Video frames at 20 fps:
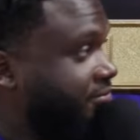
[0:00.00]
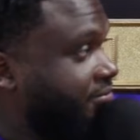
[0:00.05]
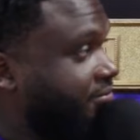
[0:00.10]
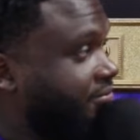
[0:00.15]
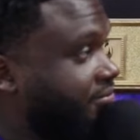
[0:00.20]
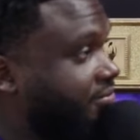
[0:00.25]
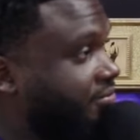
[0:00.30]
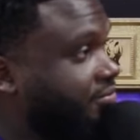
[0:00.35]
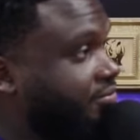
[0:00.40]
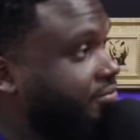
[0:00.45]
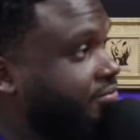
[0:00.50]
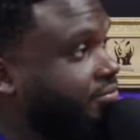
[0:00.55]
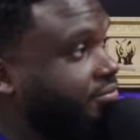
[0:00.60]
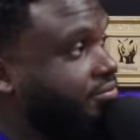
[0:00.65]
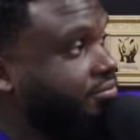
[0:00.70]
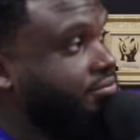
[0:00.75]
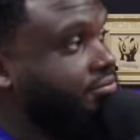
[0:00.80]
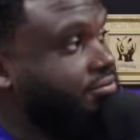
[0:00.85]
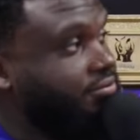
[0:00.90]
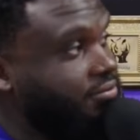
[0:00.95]
Break it
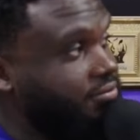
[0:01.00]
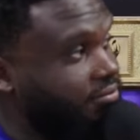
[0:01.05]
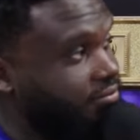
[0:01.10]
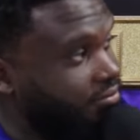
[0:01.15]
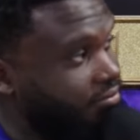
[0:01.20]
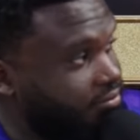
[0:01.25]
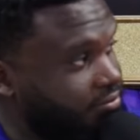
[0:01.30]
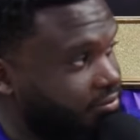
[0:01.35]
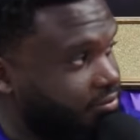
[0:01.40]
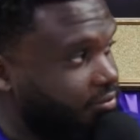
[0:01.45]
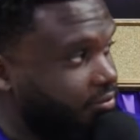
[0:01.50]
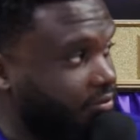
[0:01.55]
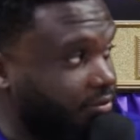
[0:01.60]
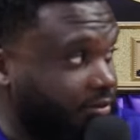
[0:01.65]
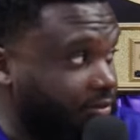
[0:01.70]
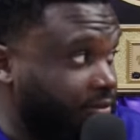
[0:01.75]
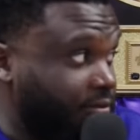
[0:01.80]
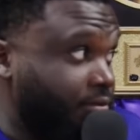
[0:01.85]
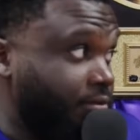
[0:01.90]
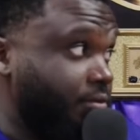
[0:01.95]
out.
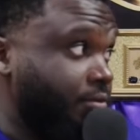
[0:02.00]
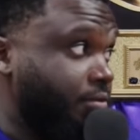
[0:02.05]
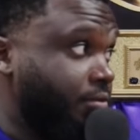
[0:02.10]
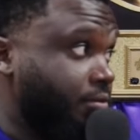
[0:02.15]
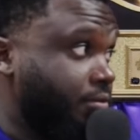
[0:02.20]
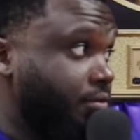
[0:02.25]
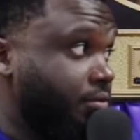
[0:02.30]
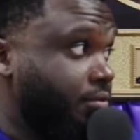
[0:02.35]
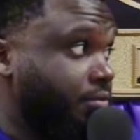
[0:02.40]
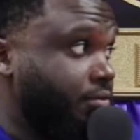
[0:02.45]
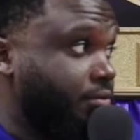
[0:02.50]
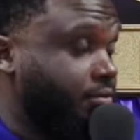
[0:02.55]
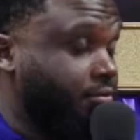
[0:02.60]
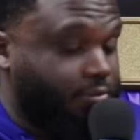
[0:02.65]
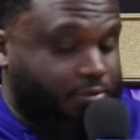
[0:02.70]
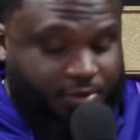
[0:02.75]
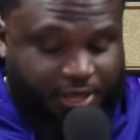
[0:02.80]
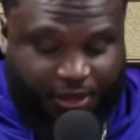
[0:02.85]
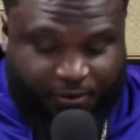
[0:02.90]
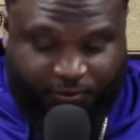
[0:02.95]
Shirt.
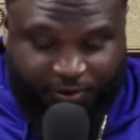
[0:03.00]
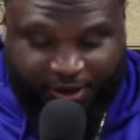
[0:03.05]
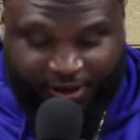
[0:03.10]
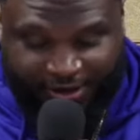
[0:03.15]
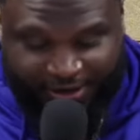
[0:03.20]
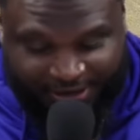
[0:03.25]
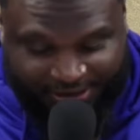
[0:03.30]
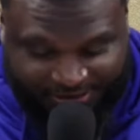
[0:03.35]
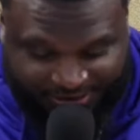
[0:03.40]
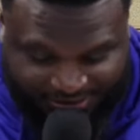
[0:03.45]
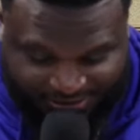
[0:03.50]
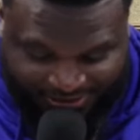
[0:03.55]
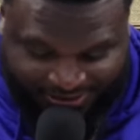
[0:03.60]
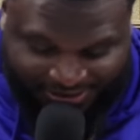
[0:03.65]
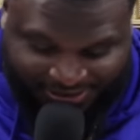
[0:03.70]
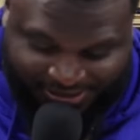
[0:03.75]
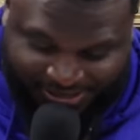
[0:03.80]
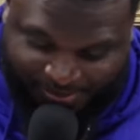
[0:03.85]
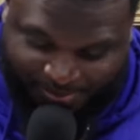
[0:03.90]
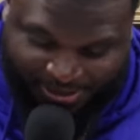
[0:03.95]
Hey, hey let's let, us let
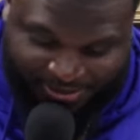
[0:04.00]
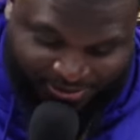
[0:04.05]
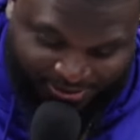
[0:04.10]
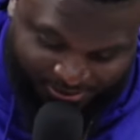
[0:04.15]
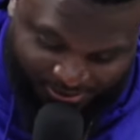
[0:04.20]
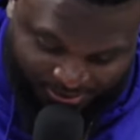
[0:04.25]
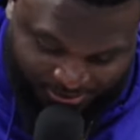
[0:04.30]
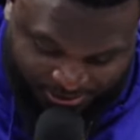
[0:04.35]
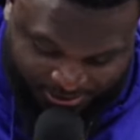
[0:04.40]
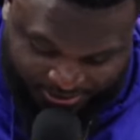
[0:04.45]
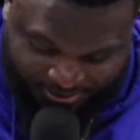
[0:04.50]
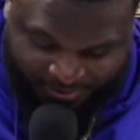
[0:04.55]
us get back to scriptures.